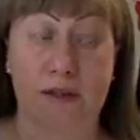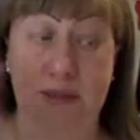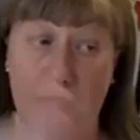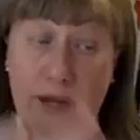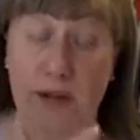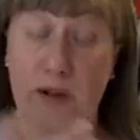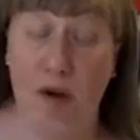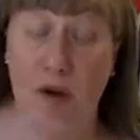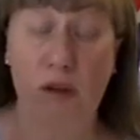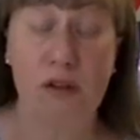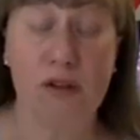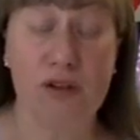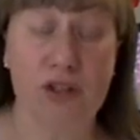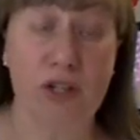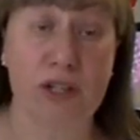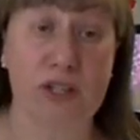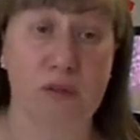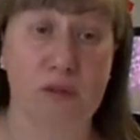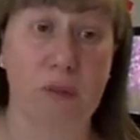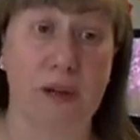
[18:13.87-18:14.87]

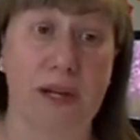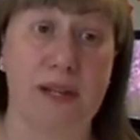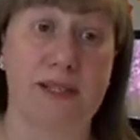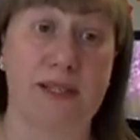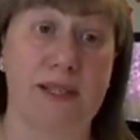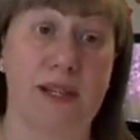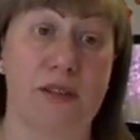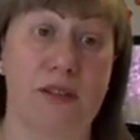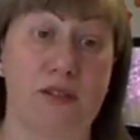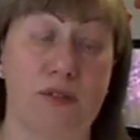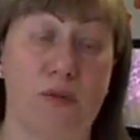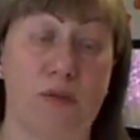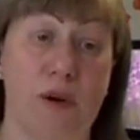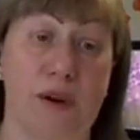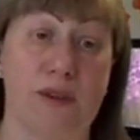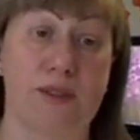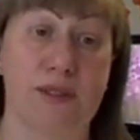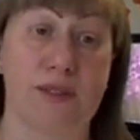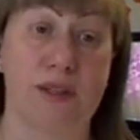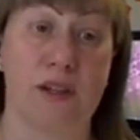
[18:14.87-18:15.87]
Psychology explains that to
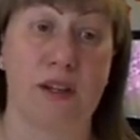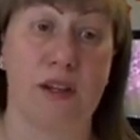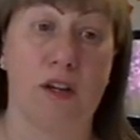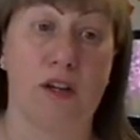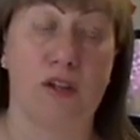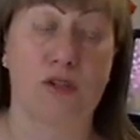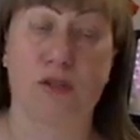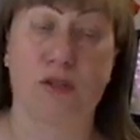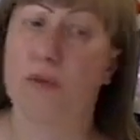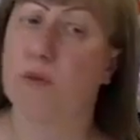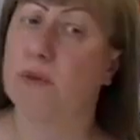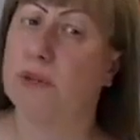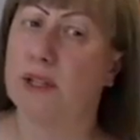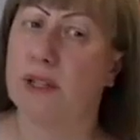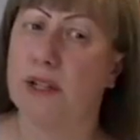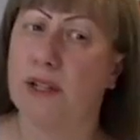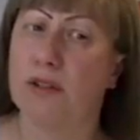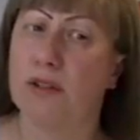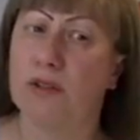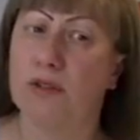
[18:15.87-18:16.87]
us. So we
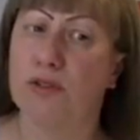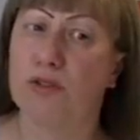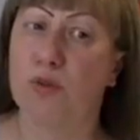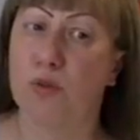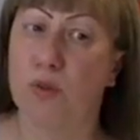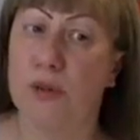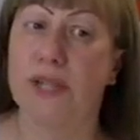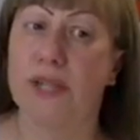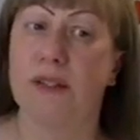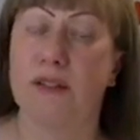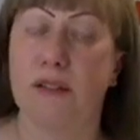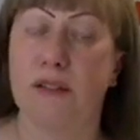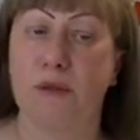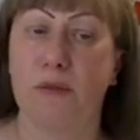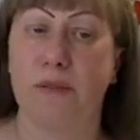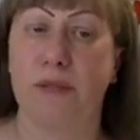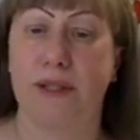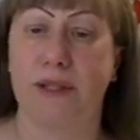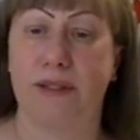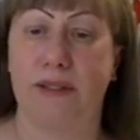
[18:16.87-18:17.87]
need to tweak a
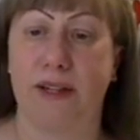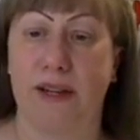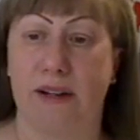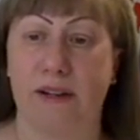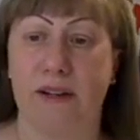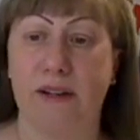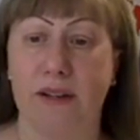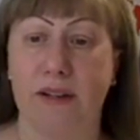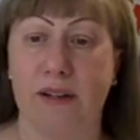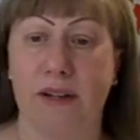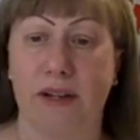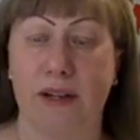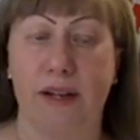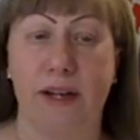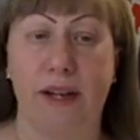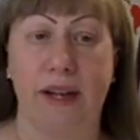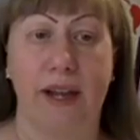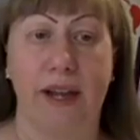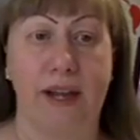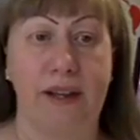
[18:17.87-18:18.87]
little bit there
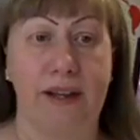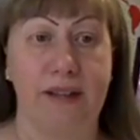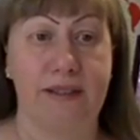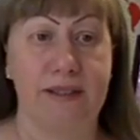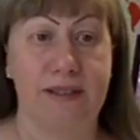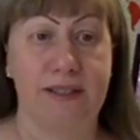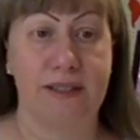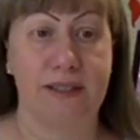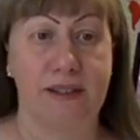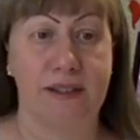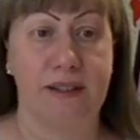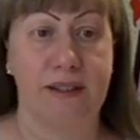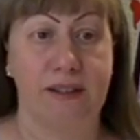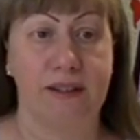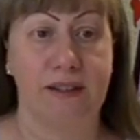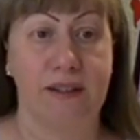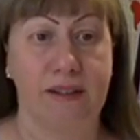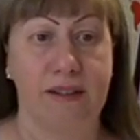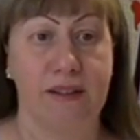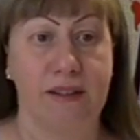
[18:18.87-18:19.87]
and
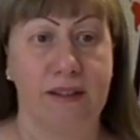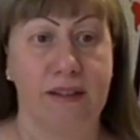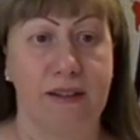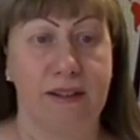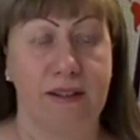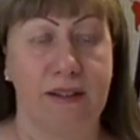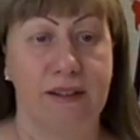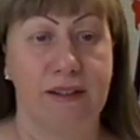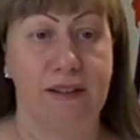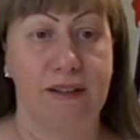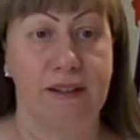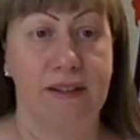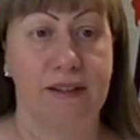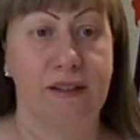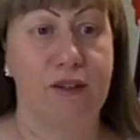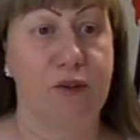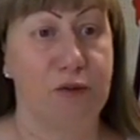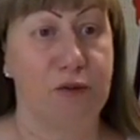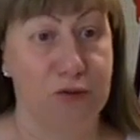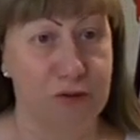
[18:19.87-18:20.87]

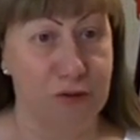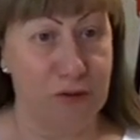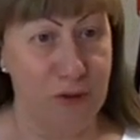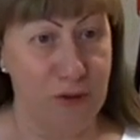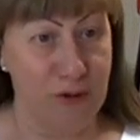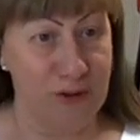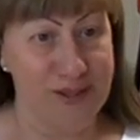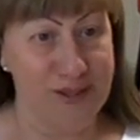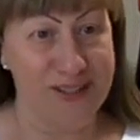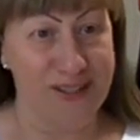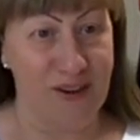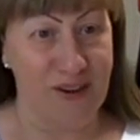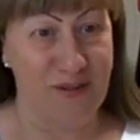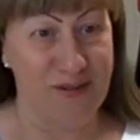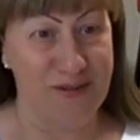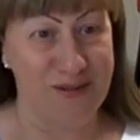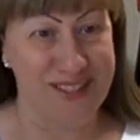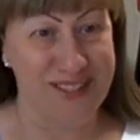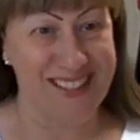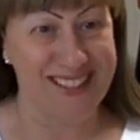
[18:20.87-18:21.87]
control
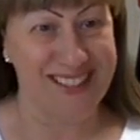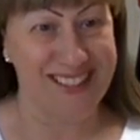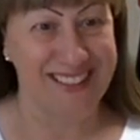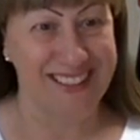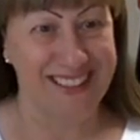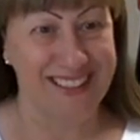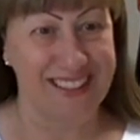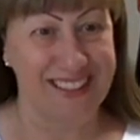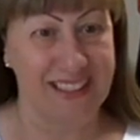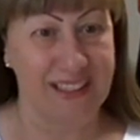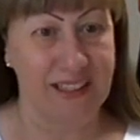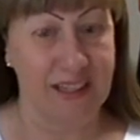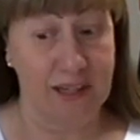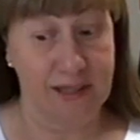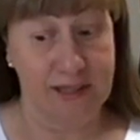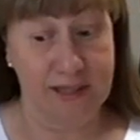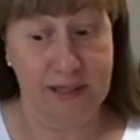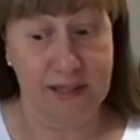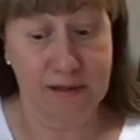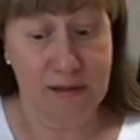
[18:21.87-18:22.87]
ourselves
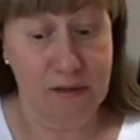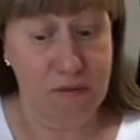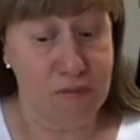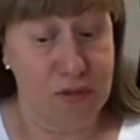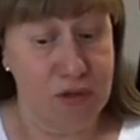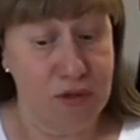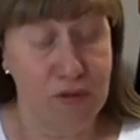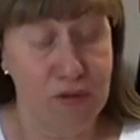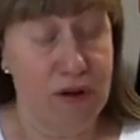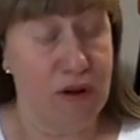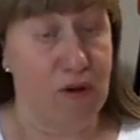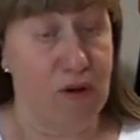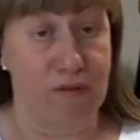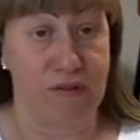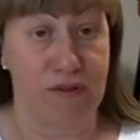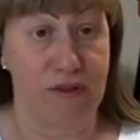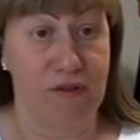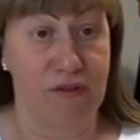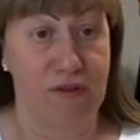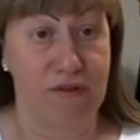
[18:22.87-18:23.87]
and see the beauty
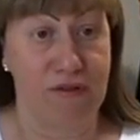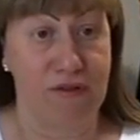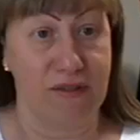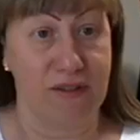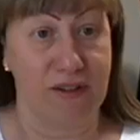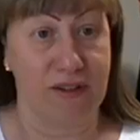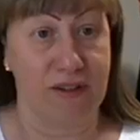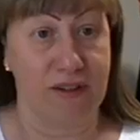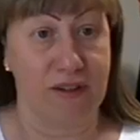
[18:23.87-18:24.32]
of it all.